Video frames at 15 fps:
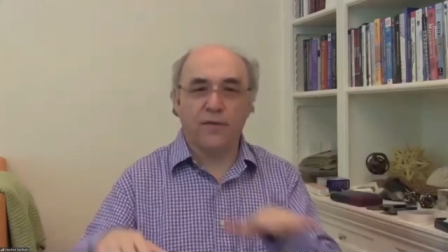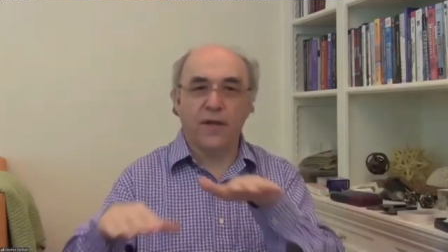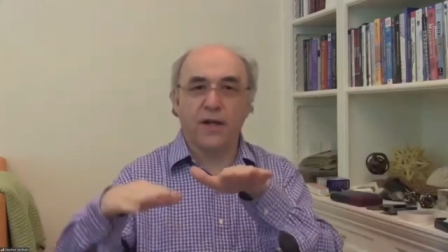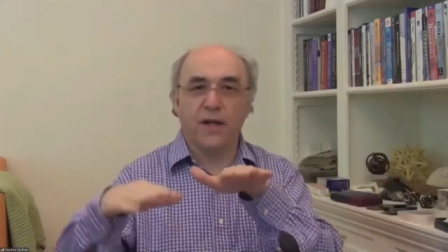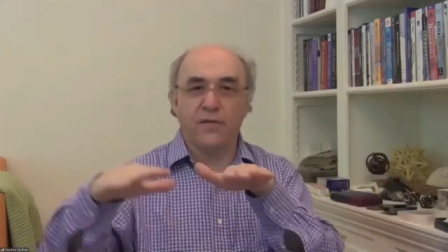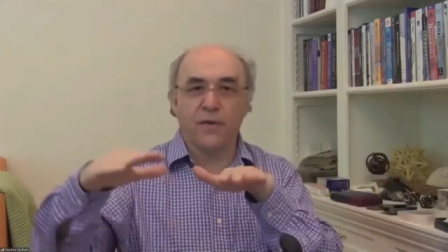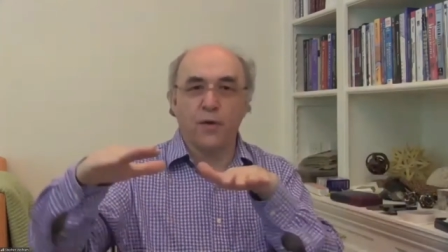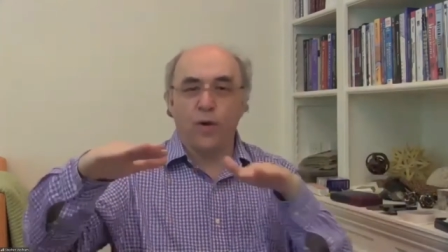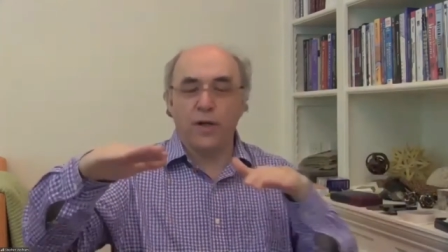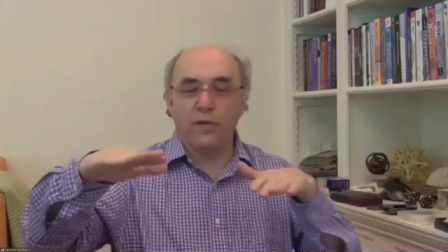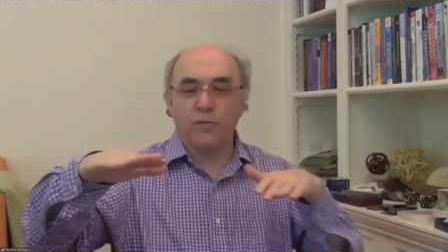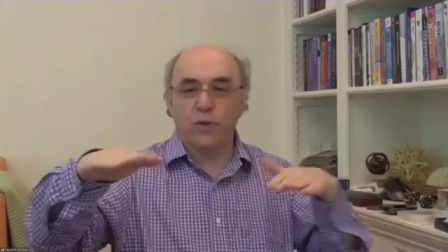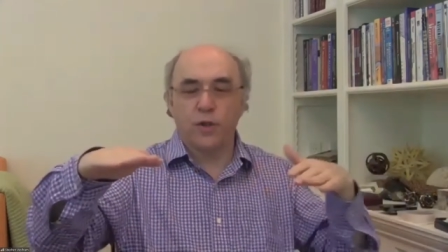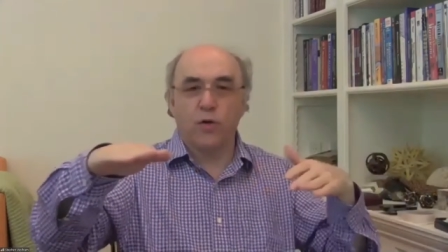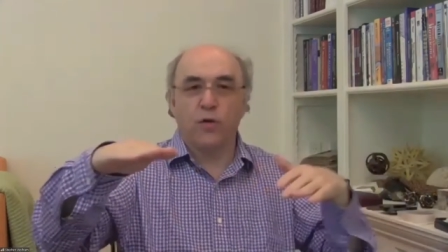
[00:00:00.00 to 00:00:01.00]
If the
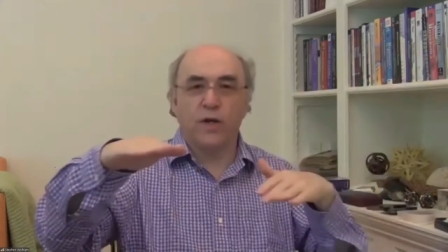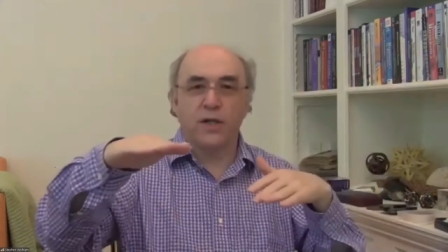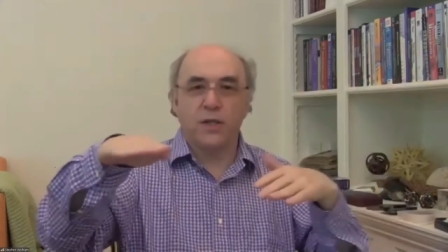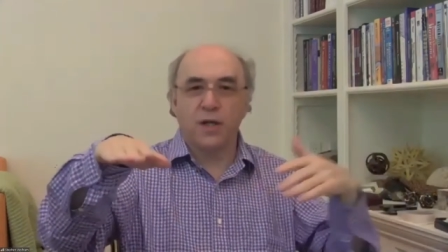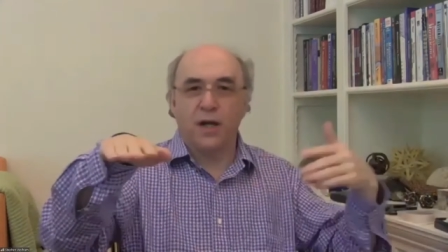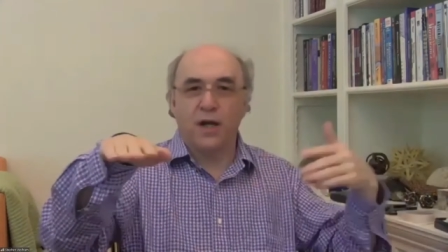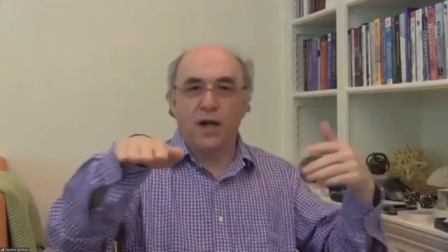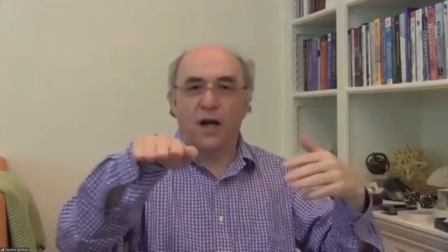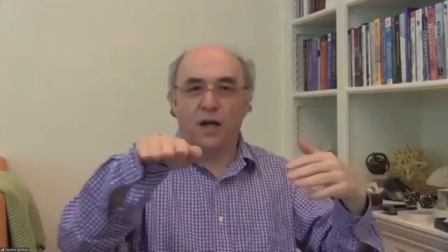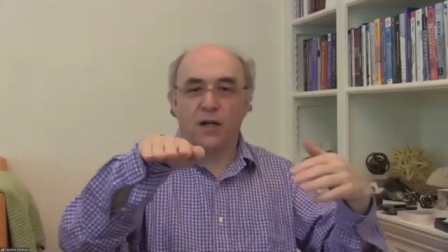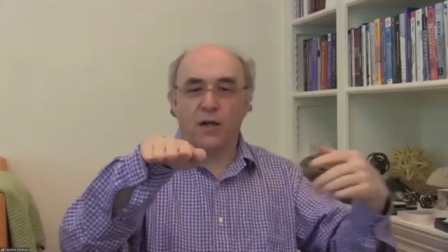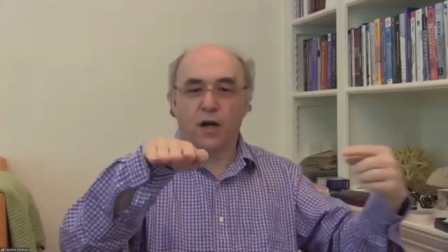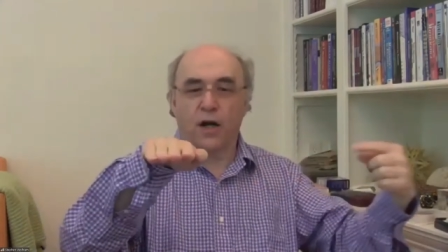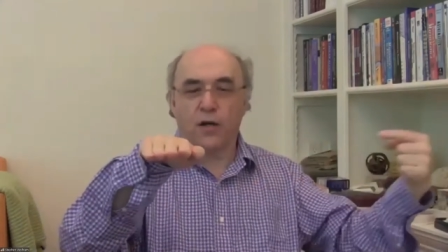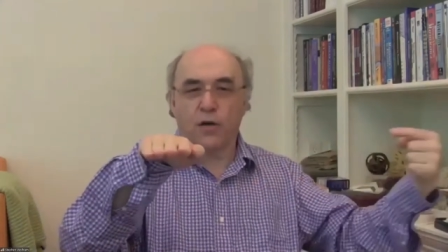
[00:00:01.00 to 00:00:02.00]
wind was always
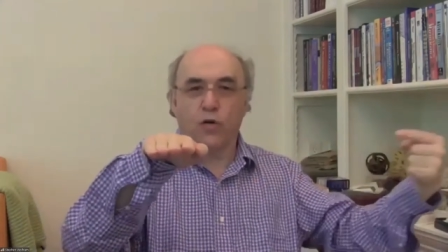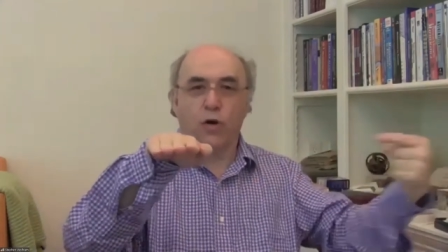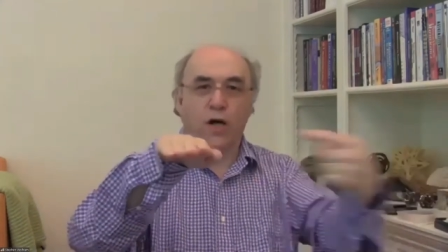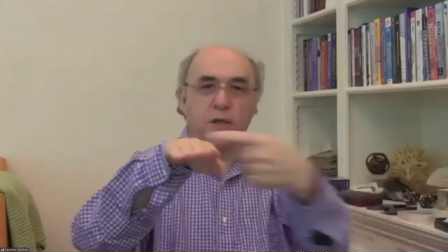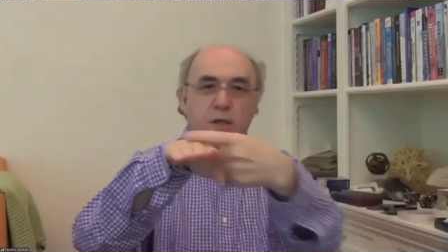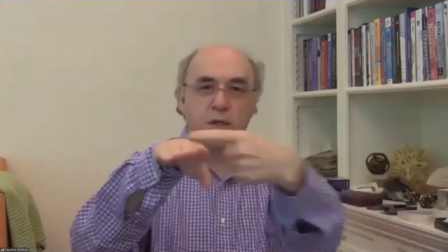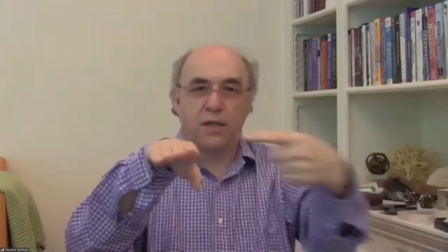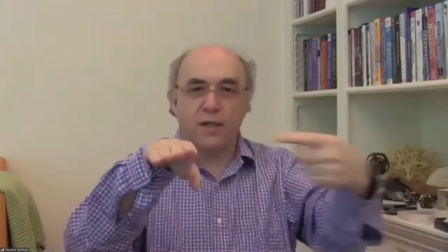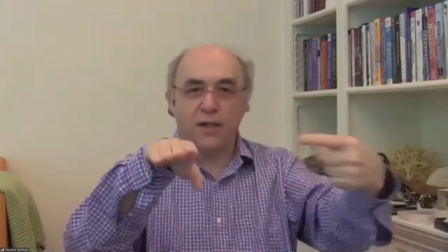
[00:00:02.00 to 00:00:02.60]
across